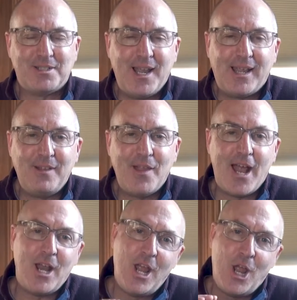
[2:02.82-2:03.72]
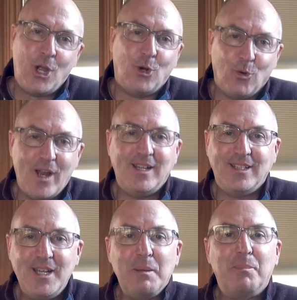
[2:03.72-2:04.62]
taking that great
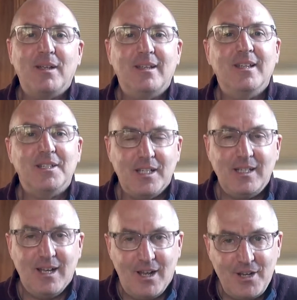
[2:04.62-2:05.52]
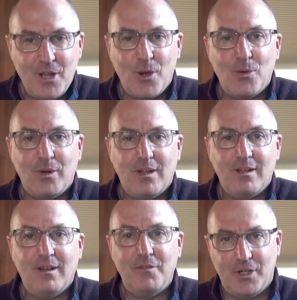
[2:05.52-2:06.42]
leap into the unknown
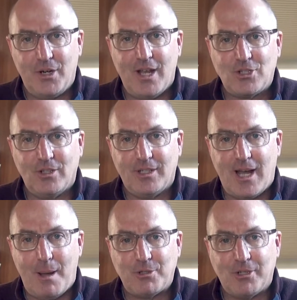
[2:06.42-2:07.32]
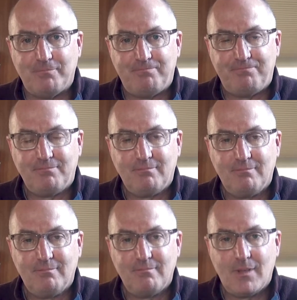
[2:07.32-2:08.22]
of international adoption.
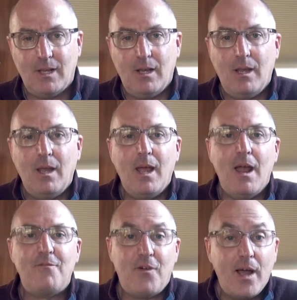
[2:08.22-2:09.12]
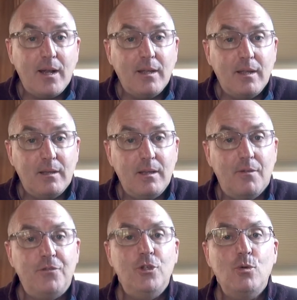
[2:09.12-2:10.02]
And finally,
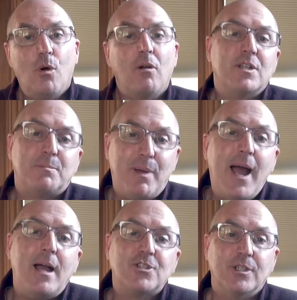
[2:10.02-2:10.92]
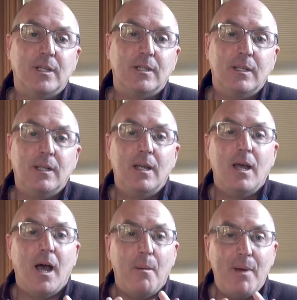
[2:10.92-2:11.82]
if you are as passionate
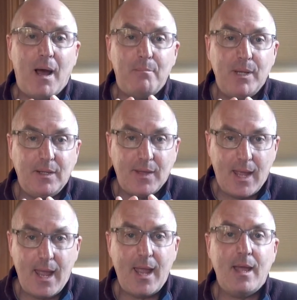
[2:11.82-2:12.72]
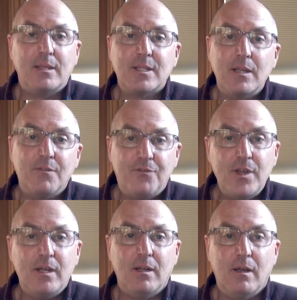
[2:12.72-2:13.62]
about being the hands and the
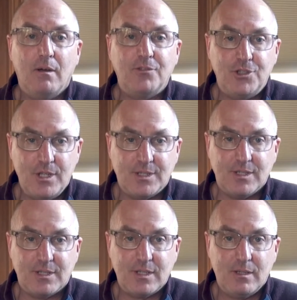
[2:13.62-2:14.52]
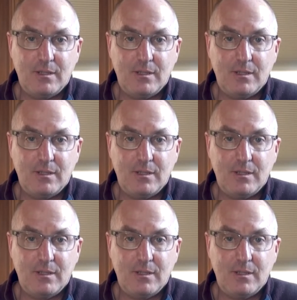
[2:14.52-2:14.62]
feet of Jesus